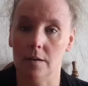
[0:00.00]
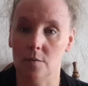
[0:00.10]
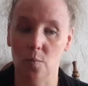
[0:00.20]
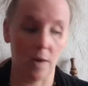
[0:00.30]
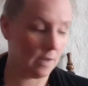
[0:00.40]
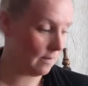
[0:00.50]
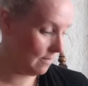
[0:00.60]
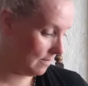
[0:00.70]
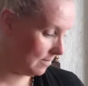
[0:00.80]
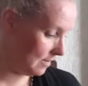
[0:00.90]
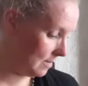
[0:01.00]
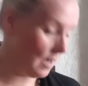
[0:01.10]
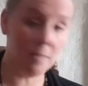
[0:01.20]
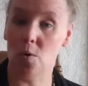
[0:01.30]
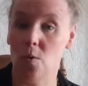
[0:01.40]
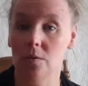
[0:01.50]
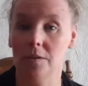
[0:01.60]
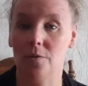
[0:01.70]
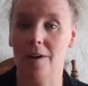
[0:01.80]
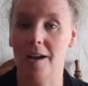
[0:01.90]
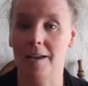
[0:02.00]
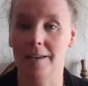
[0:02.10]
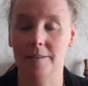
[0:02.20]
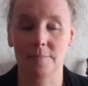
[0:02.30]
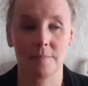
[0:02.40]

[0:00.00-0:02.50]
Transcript: when I'm old and gray